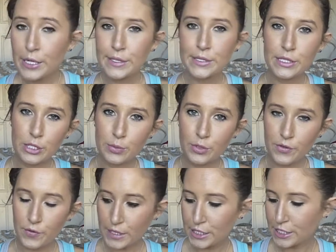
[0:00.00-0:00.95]
suitable
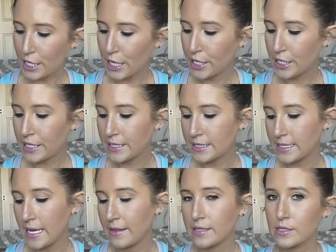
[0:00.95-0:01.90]
for vegetarians,
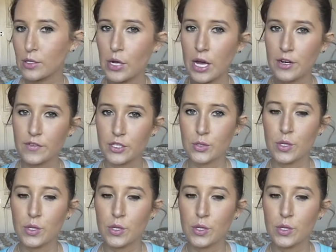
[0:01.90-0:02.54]
and there's no artificial